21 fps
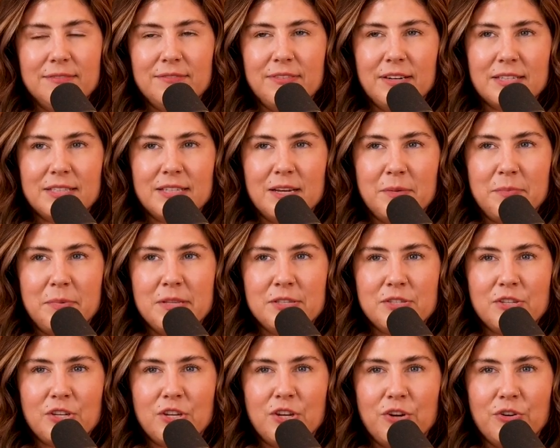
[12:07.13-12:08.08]
fucked up,
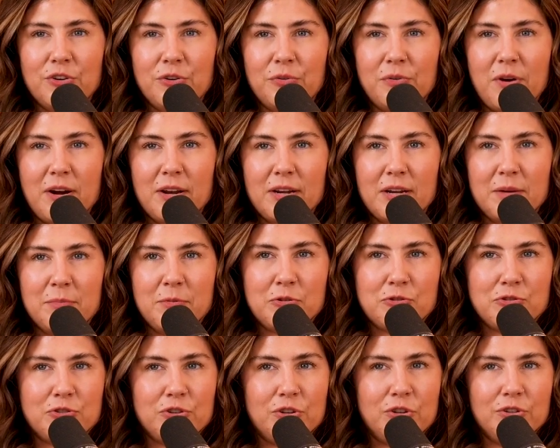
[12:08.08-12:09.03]
insecure, neurotic,
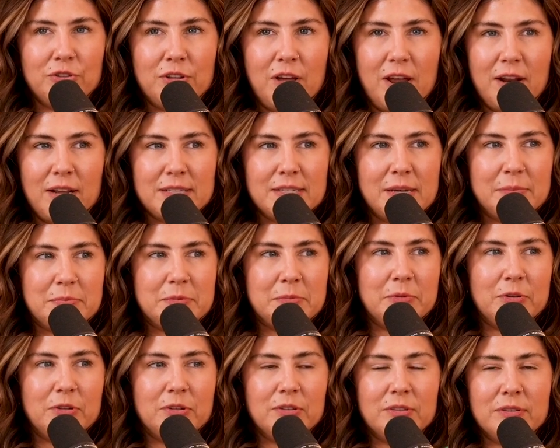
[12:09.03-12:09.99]
emotional, not
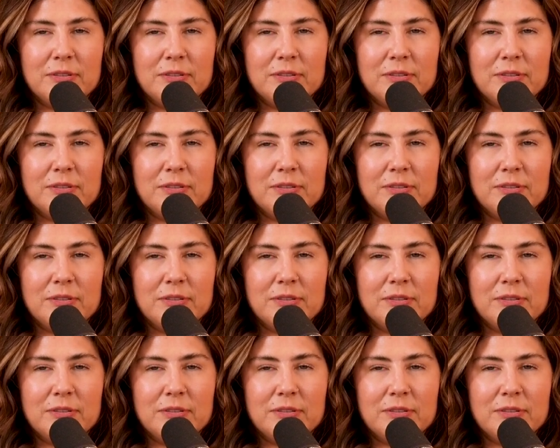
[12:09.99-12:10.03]
acceptable,